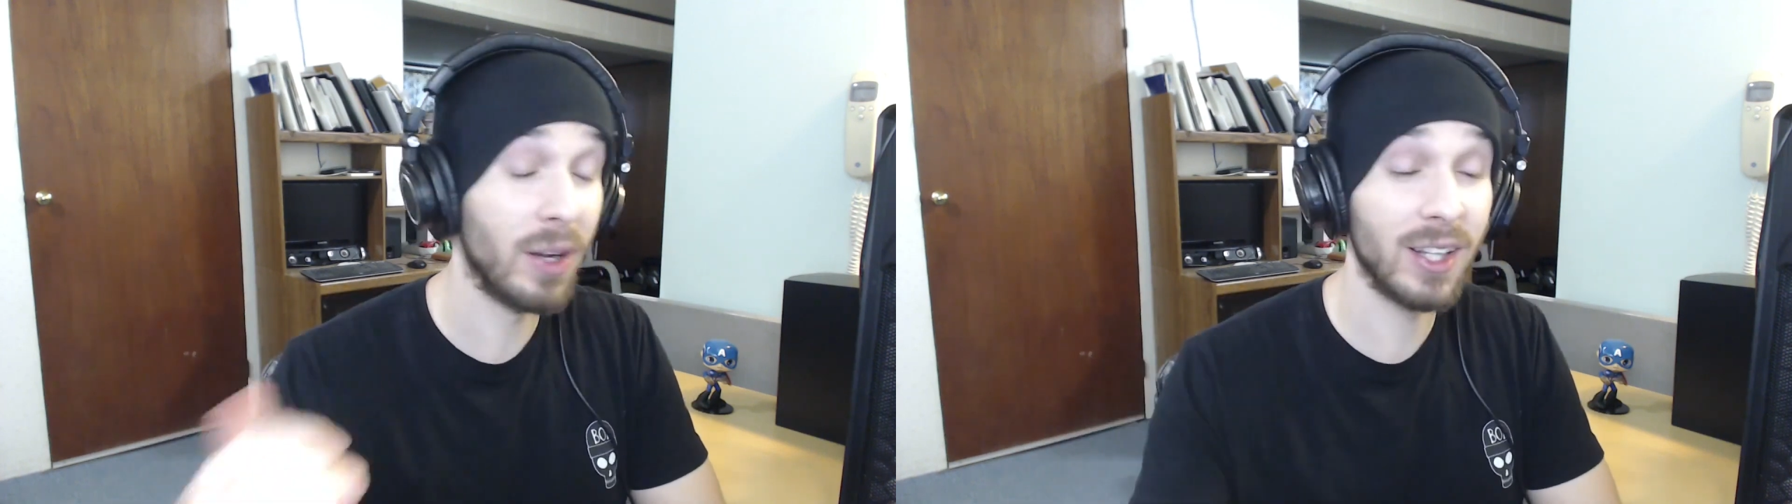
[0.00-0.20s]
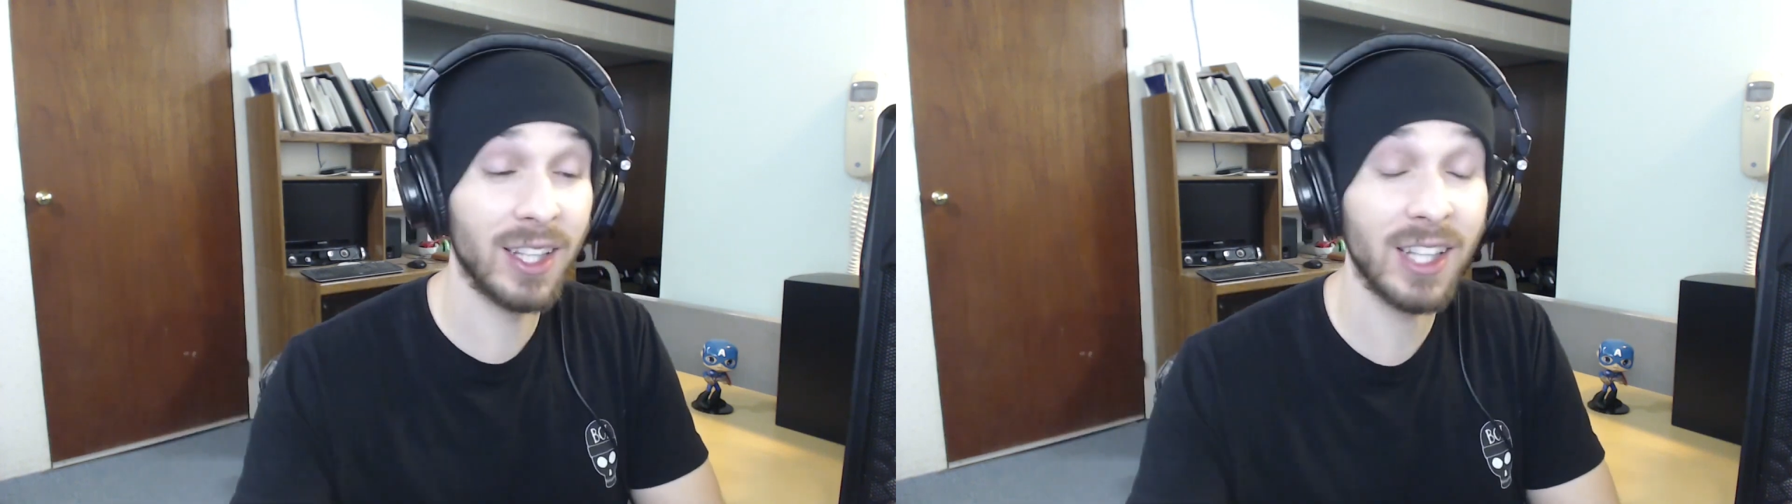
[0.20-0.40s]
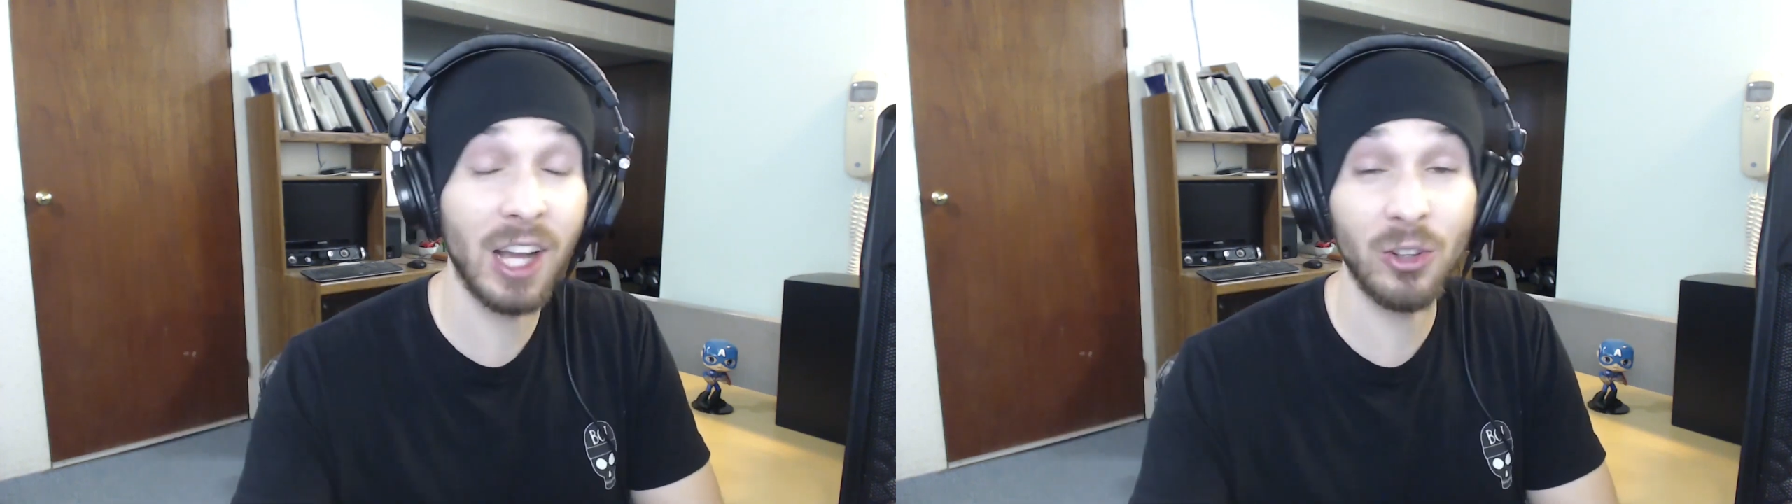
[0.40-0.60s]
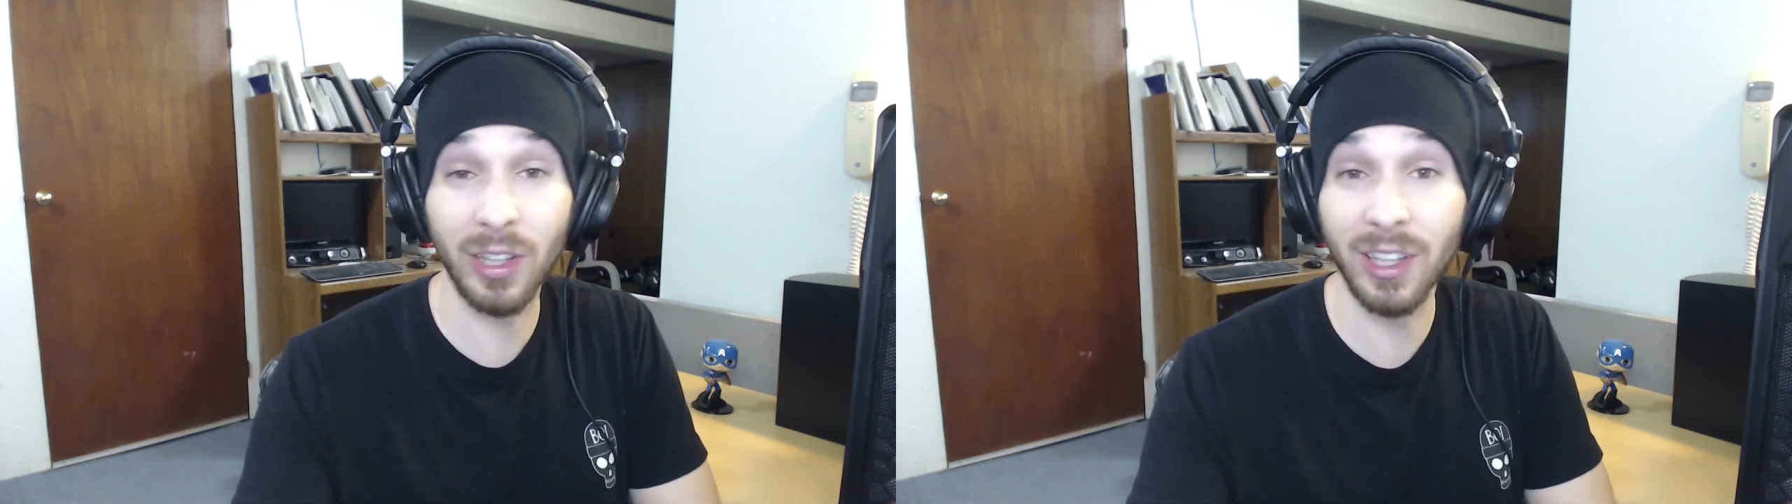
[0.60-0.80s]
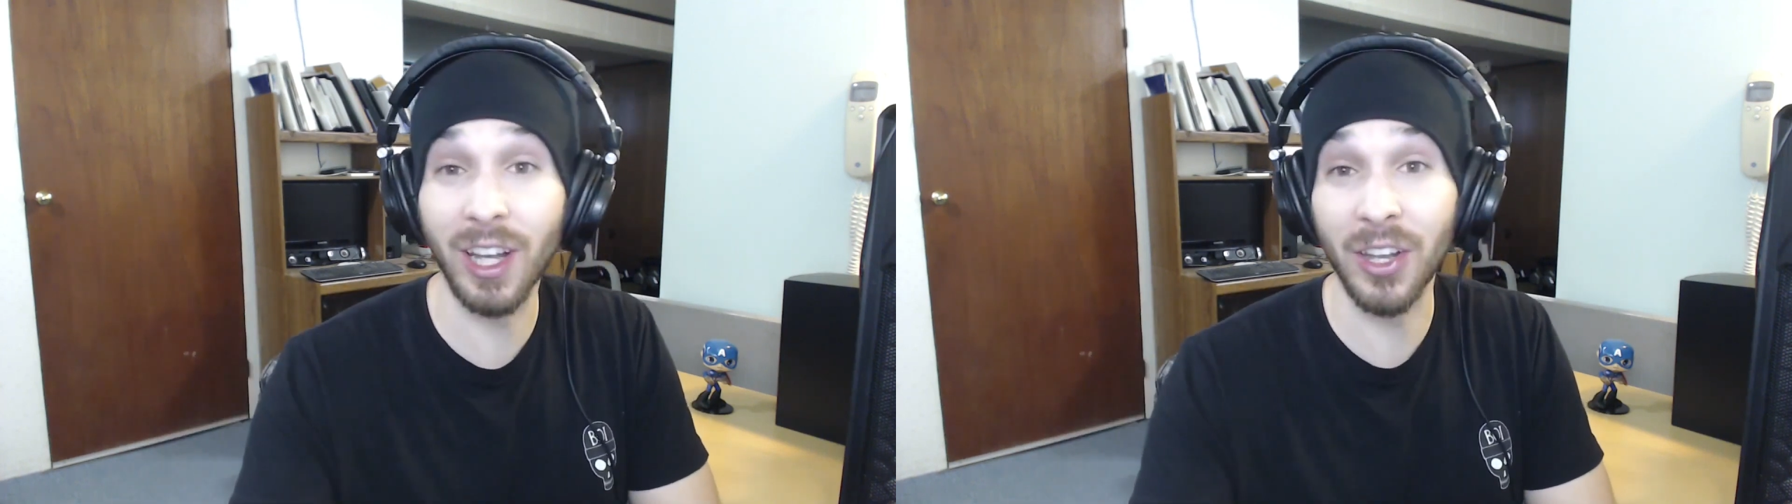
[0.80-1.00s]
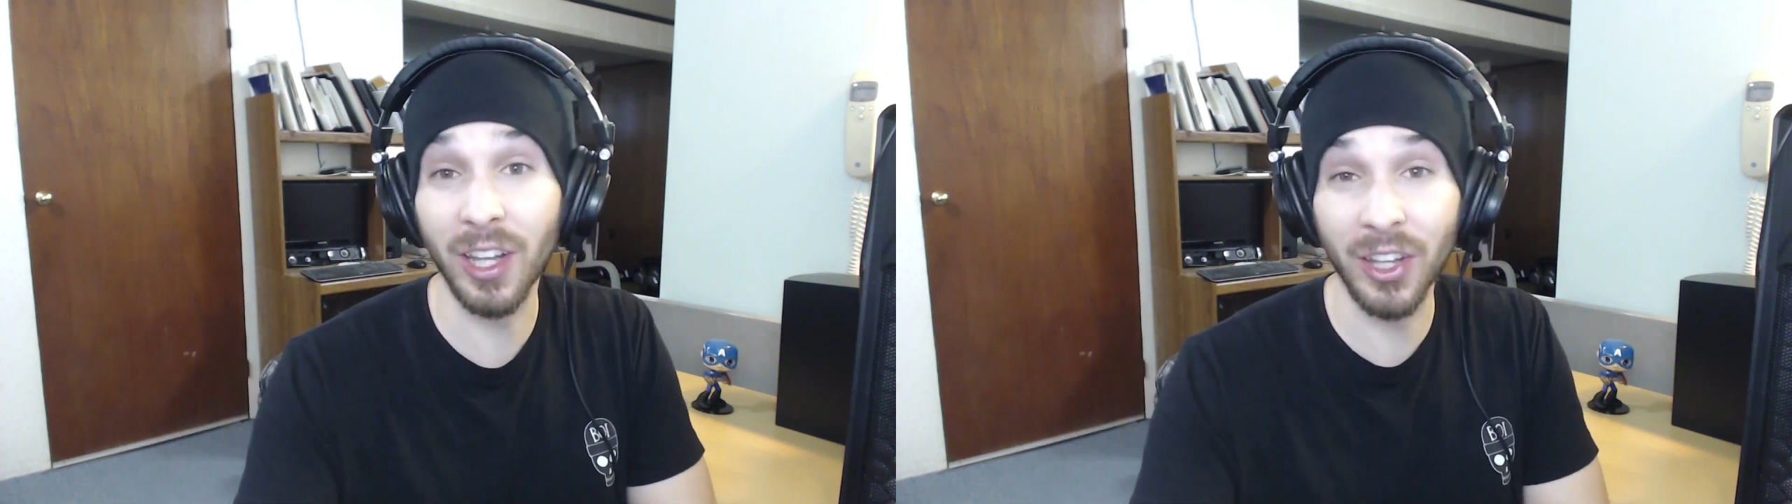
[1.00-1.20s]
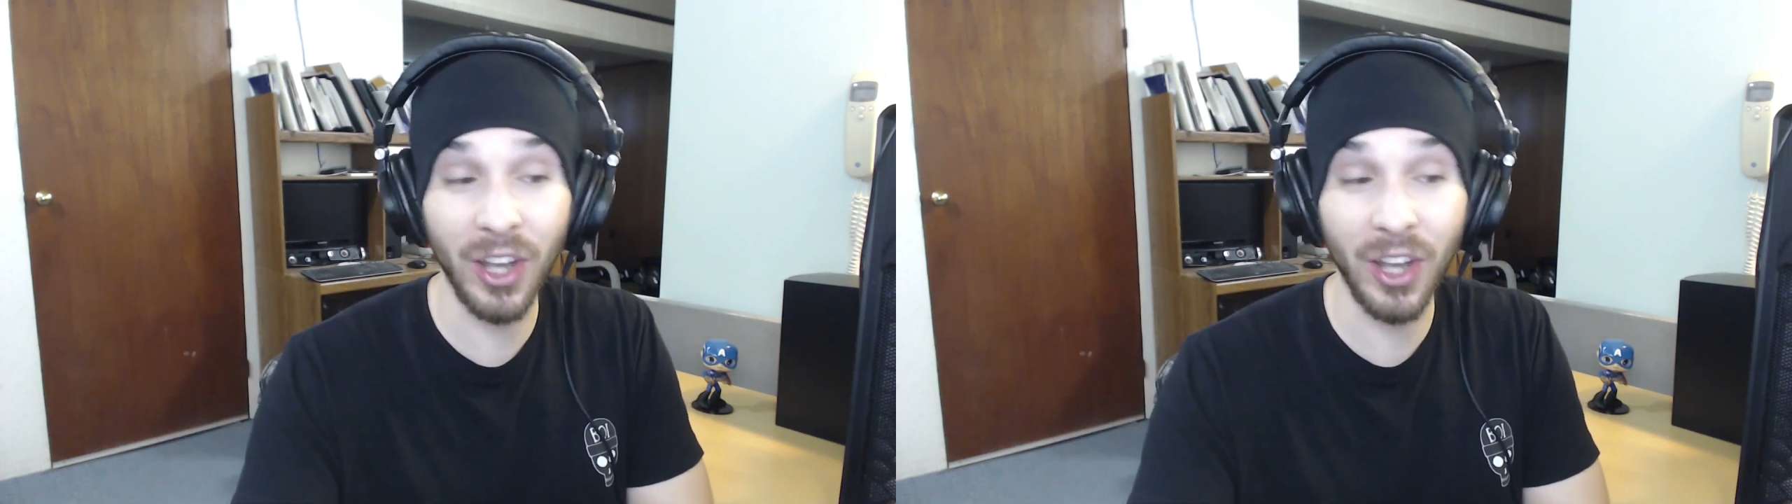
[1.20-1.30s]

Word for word: but it's actually a lot